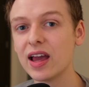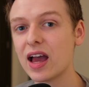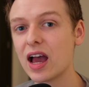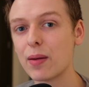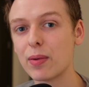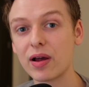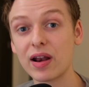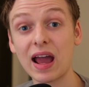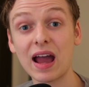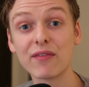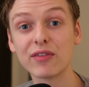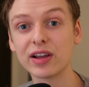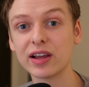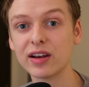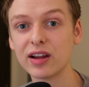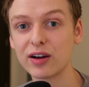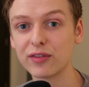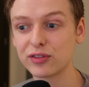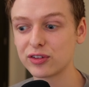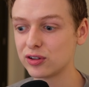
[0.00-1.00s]
about having
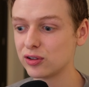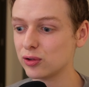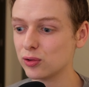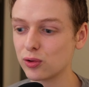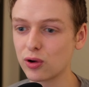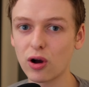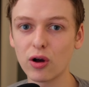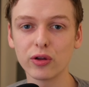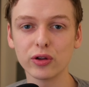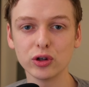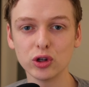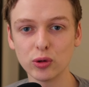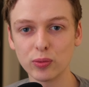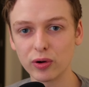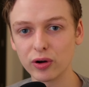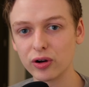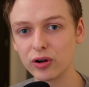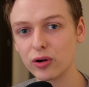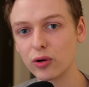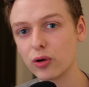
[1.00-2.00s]
enough to call an
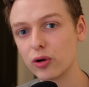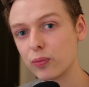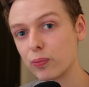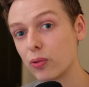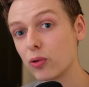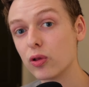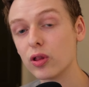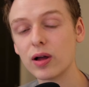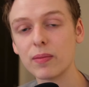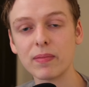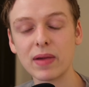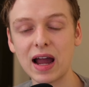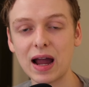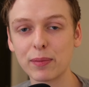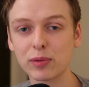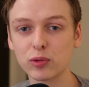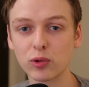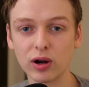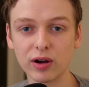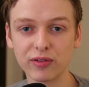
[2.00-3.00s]
Uber or pull up
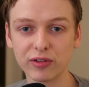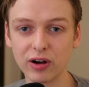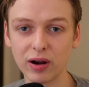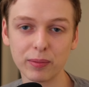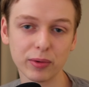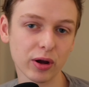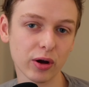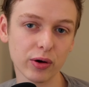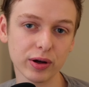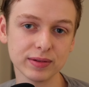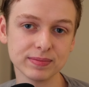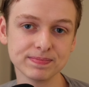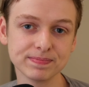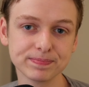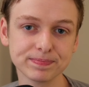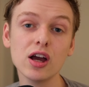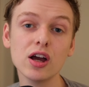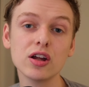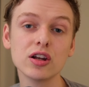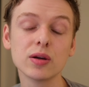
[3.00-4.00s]
maps wherever I'm going.
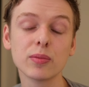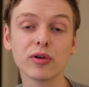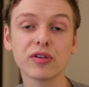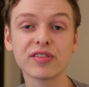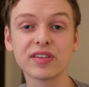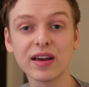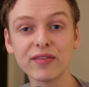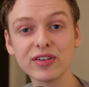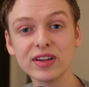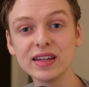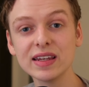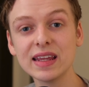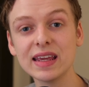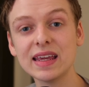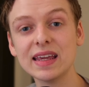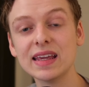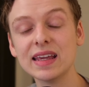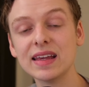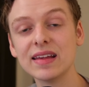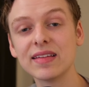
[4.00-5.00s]
Number 7
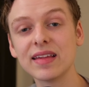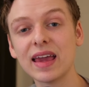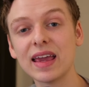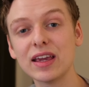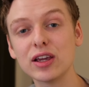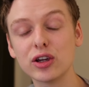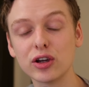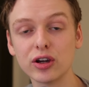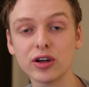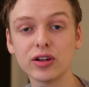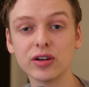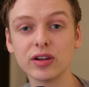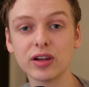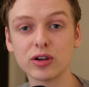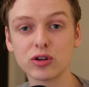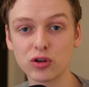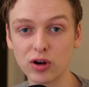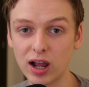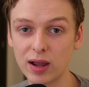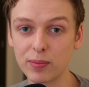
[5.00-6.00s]
is a good
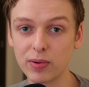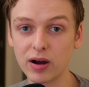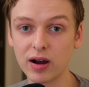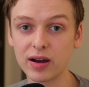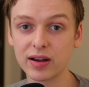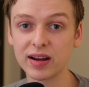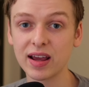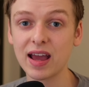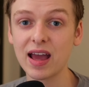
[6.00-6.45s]
tripod.